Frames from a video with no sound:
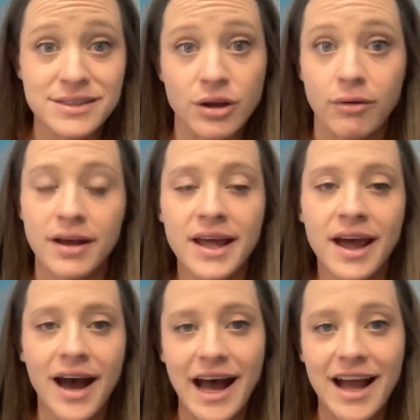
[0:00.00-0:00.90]
So
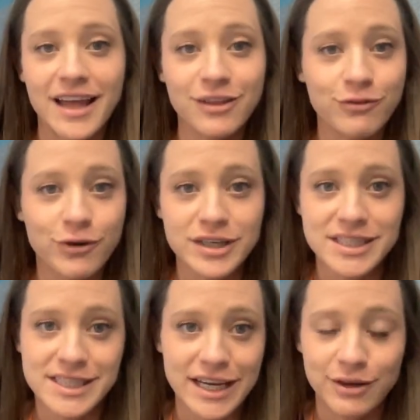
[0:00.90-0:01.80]
I look forward to
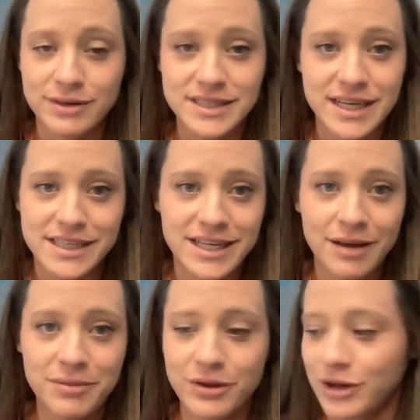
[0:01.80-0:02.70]
seeing you at Stand
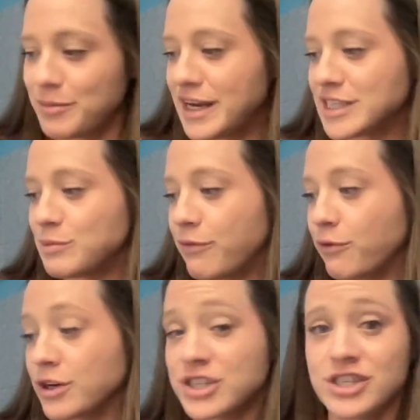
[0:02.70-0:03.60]
Up 30 minutes
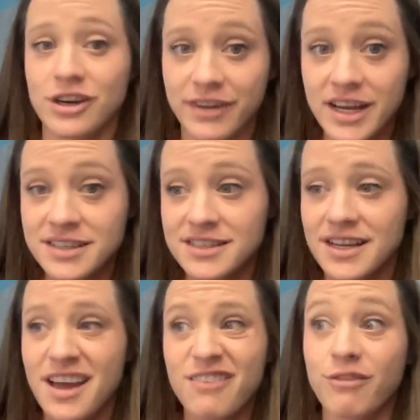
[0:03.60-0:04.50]
before service,
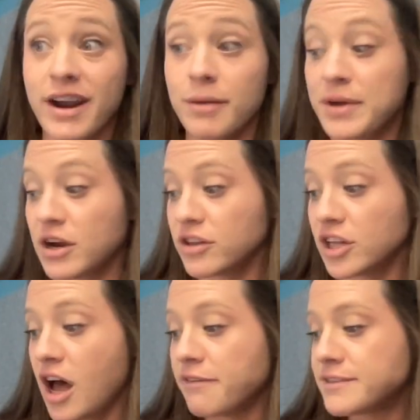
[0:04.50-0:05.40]
right up here in the
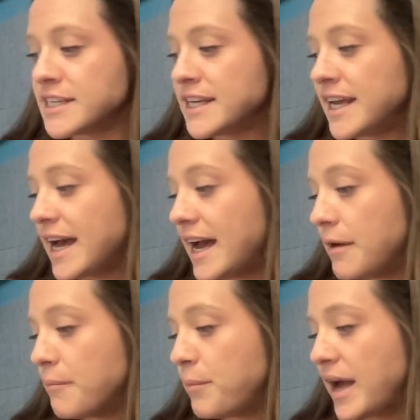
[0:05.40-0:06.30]
loft.
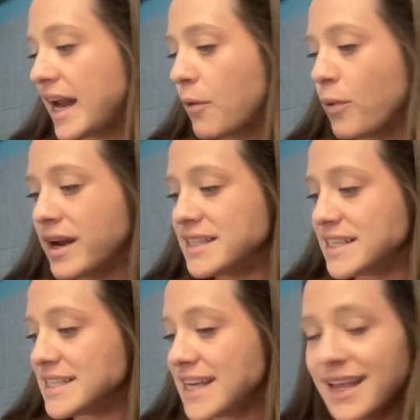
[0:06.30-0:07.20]
But I wanted
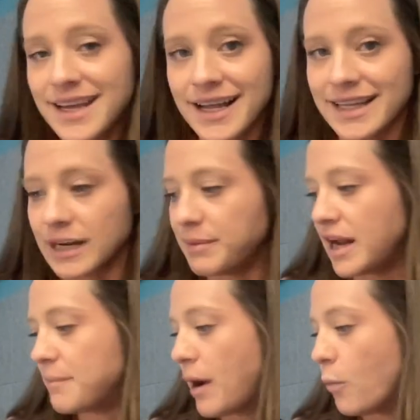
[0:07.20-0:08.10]
to tell you a little bit
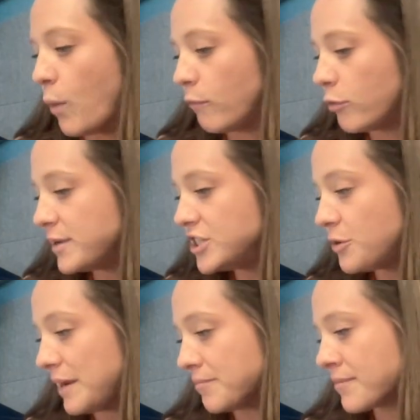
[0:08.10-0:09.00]
about what we'll be
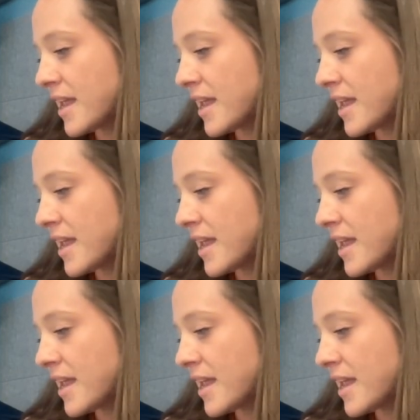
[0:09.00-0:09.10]
doing.